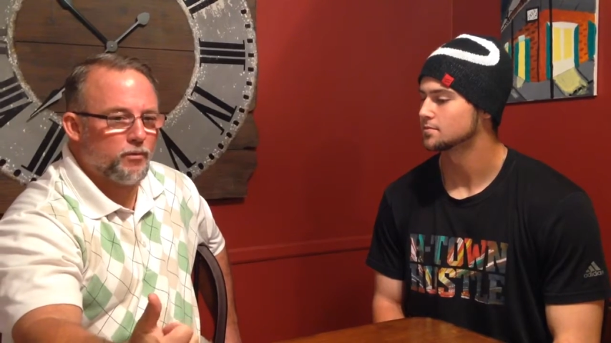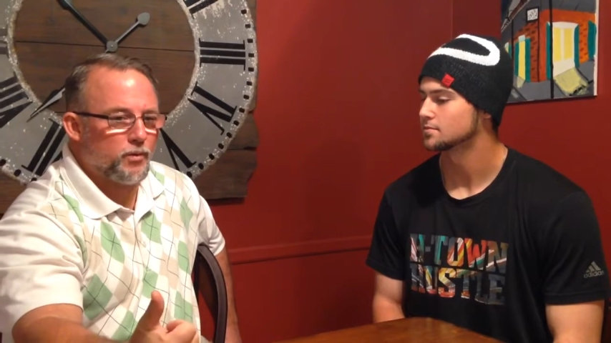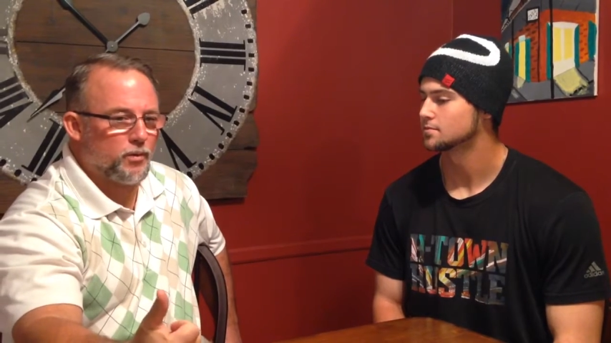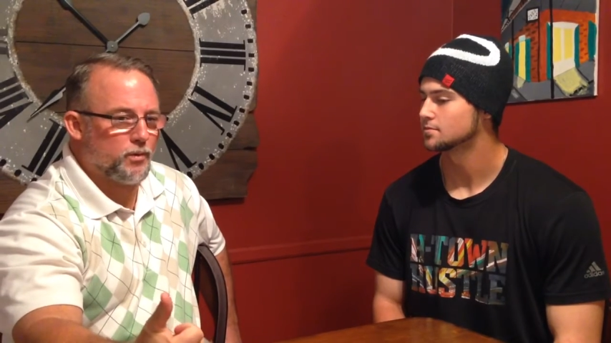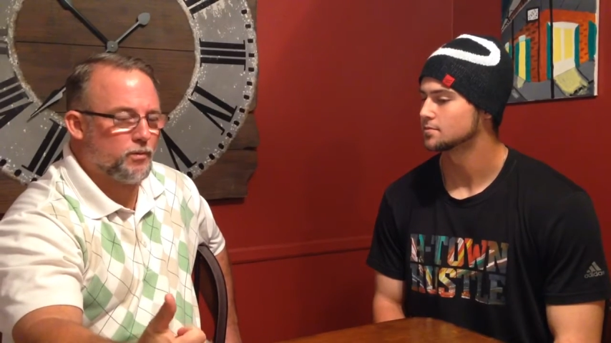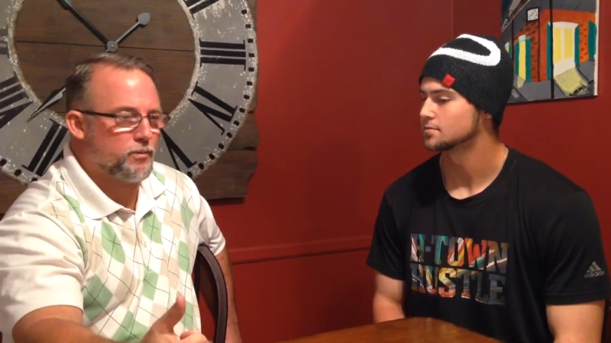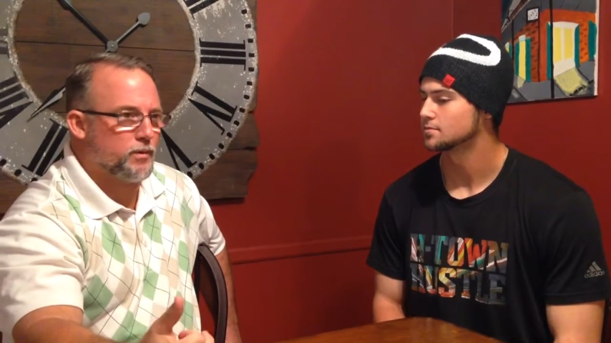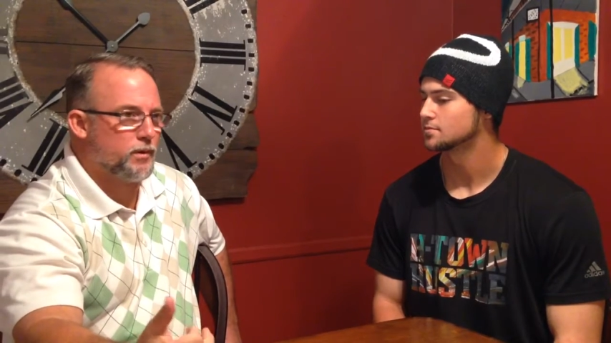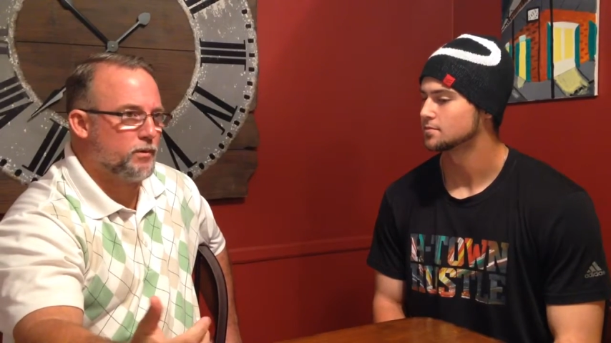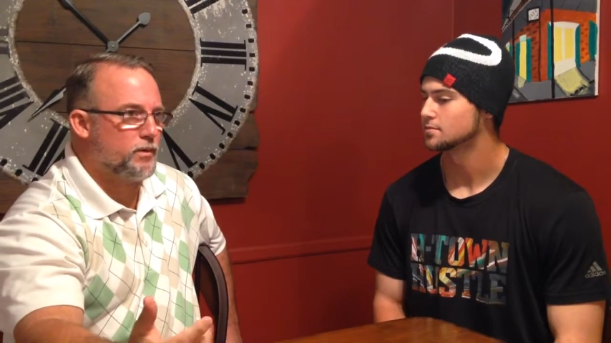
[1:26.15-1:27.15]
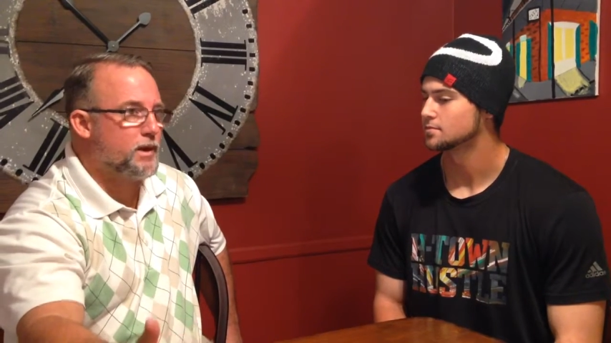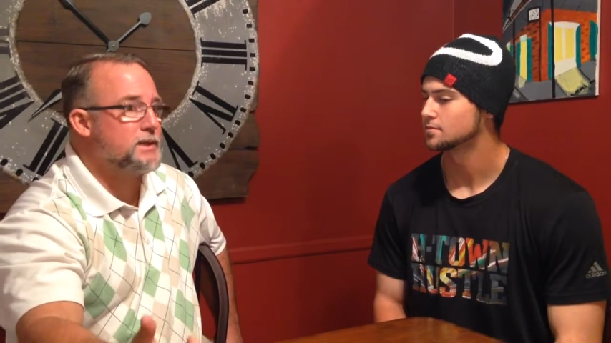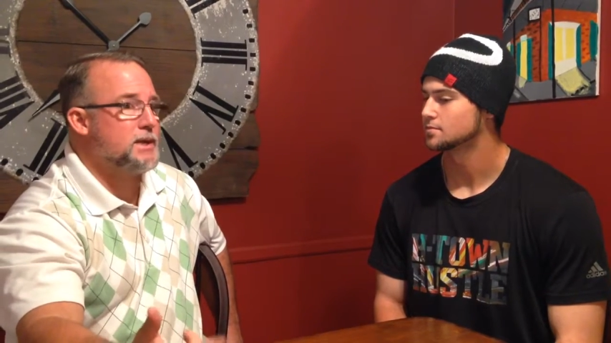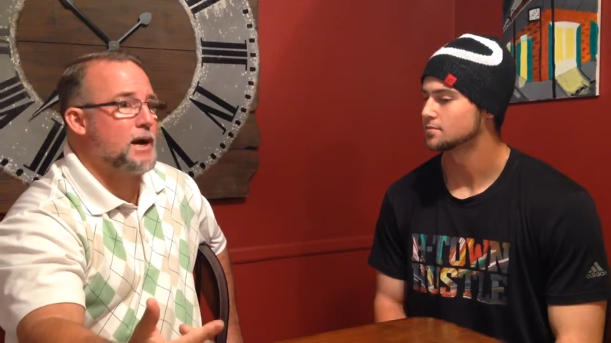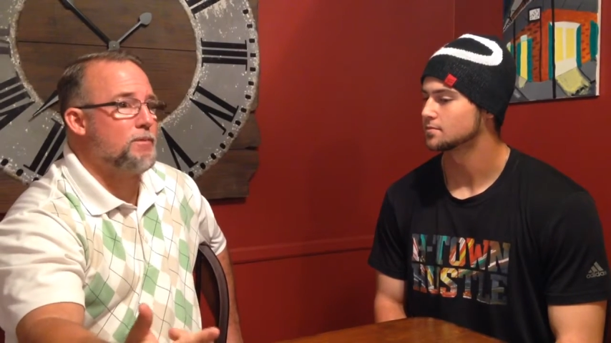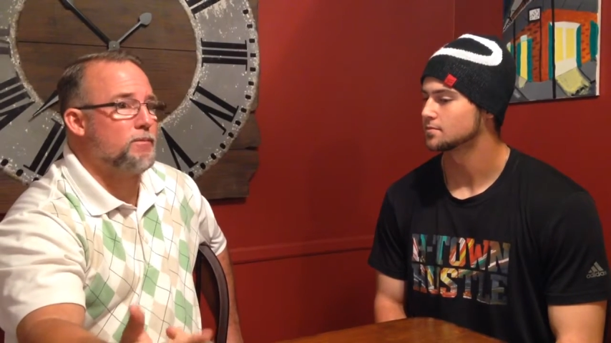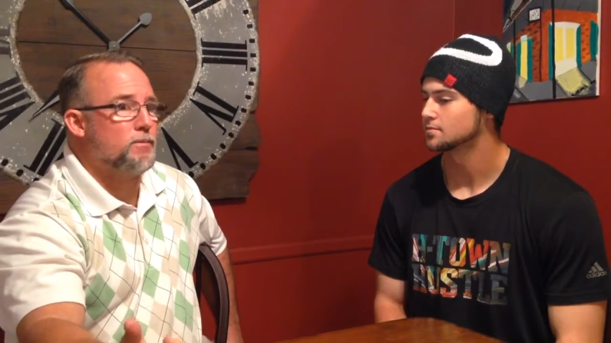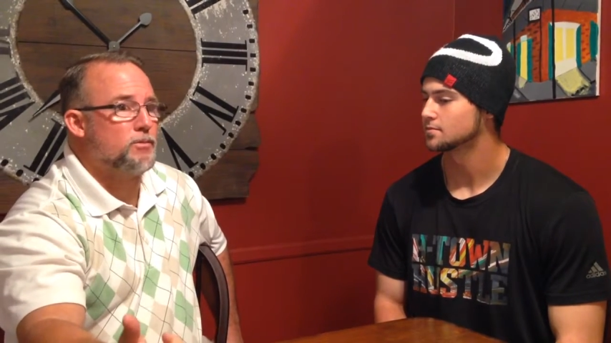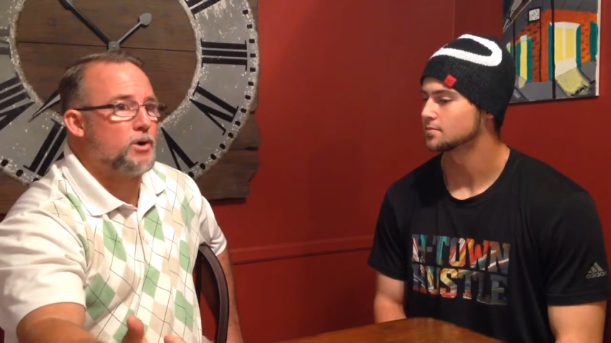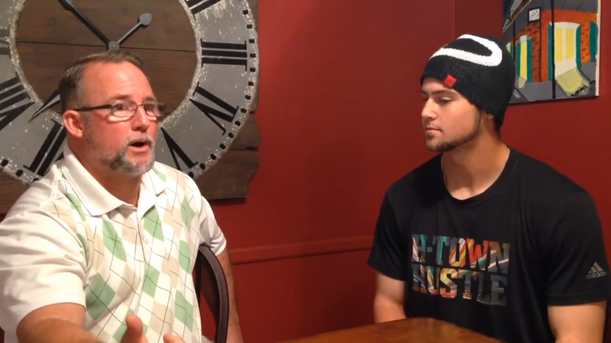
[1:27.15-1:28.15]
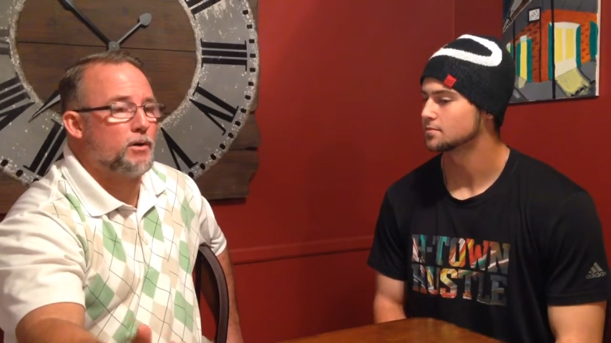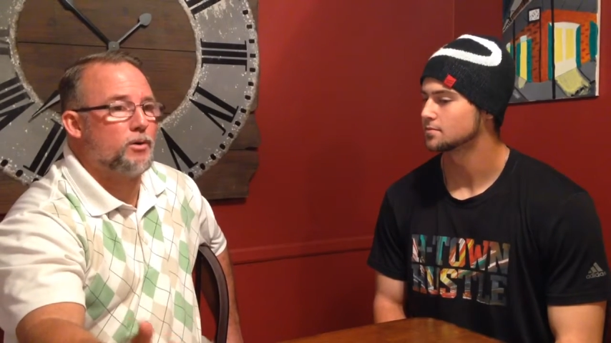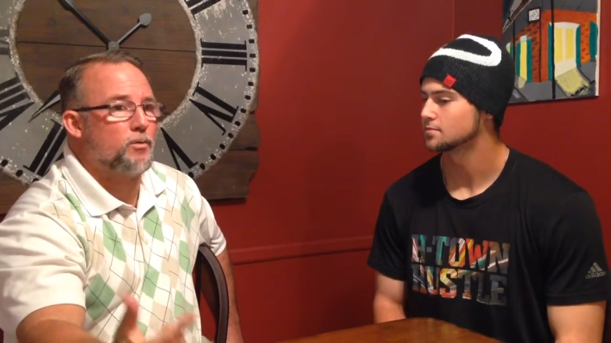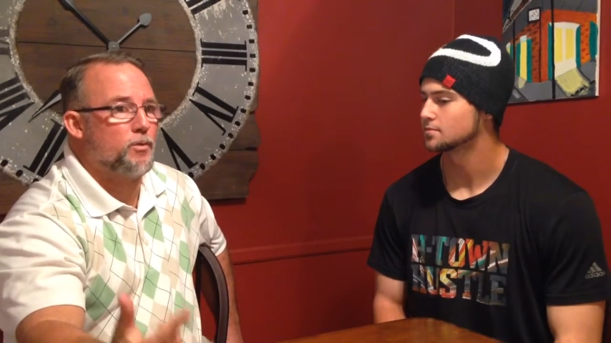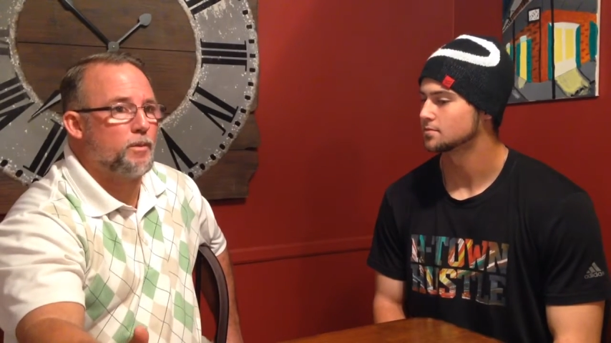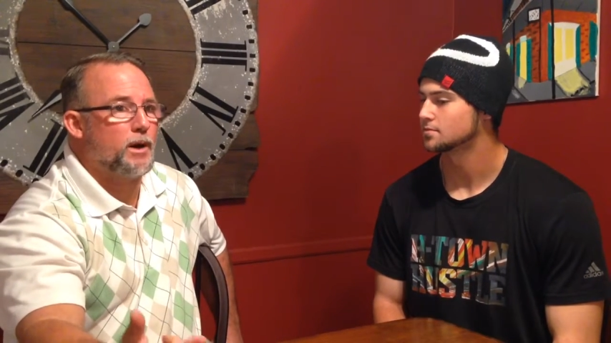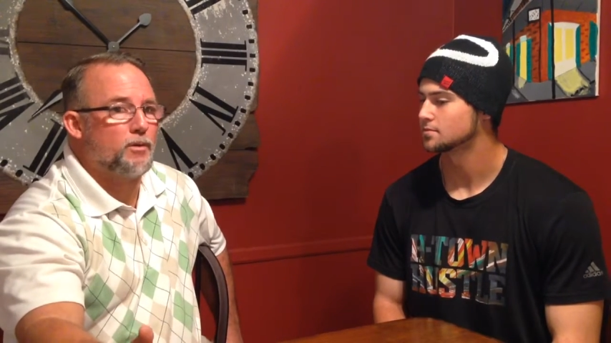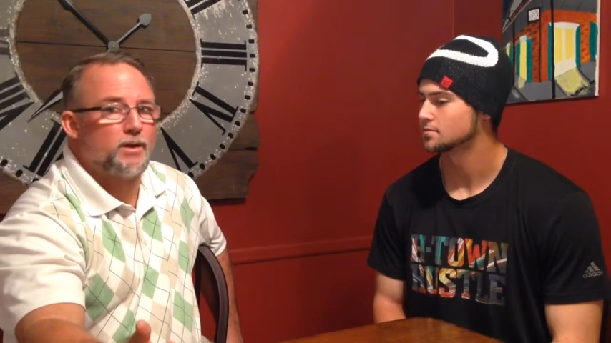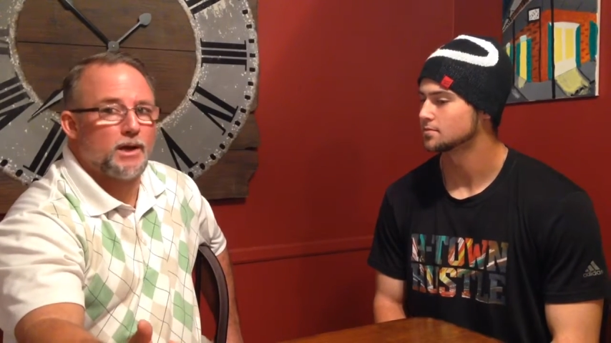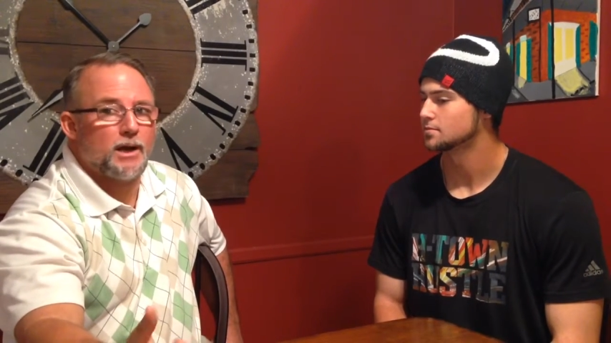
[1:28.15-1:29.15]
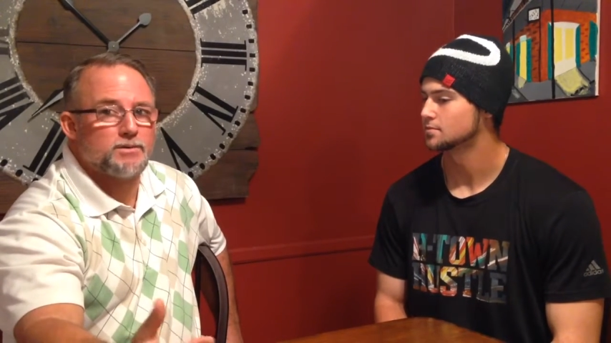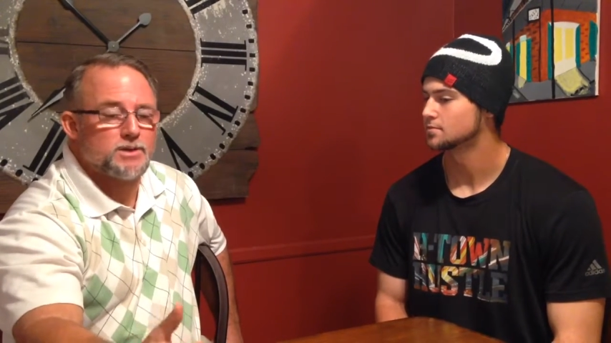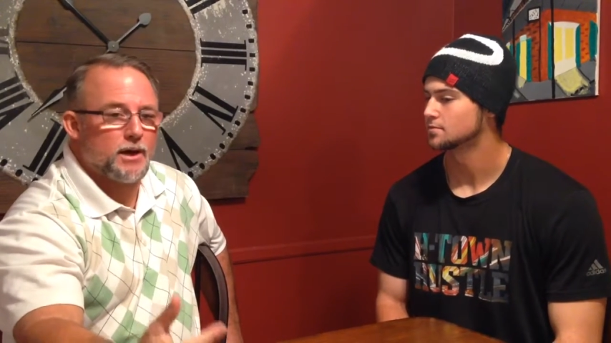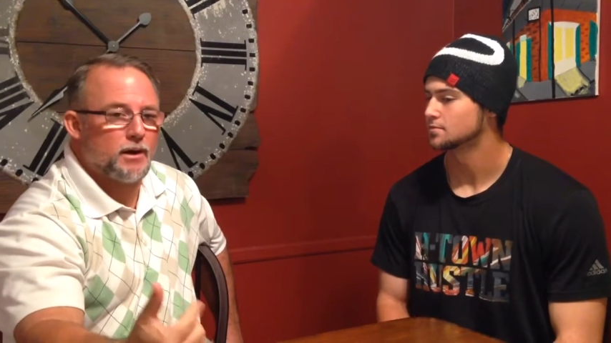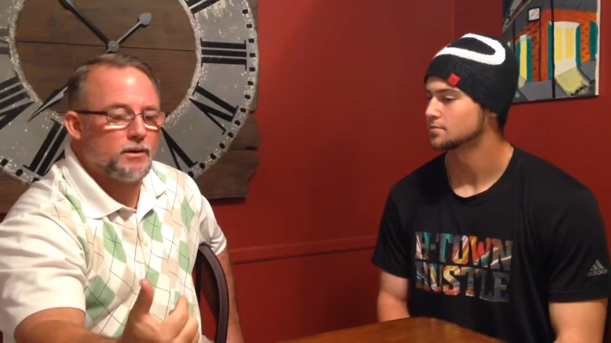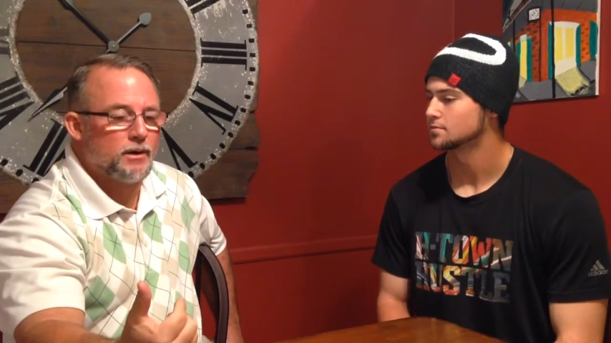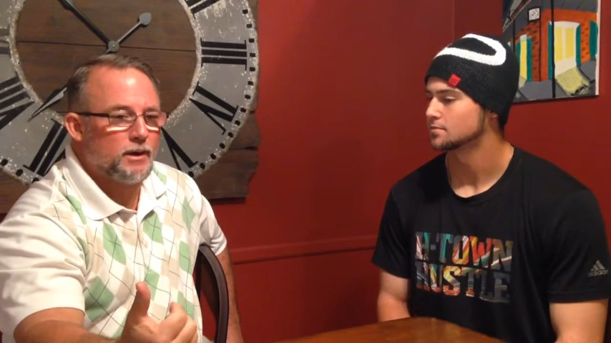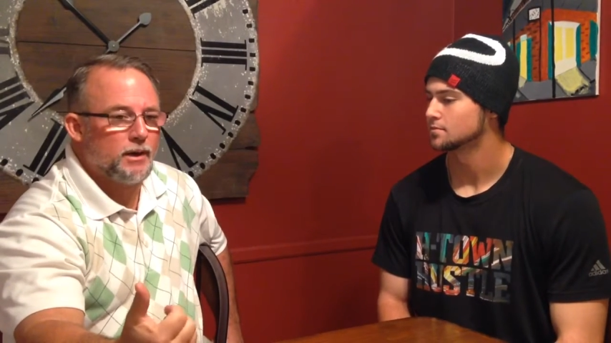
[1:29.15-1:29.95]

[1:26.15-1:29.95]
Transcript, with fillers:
Speaker 1: know, for you know the things that I'm trying to do from a healthy lifestyle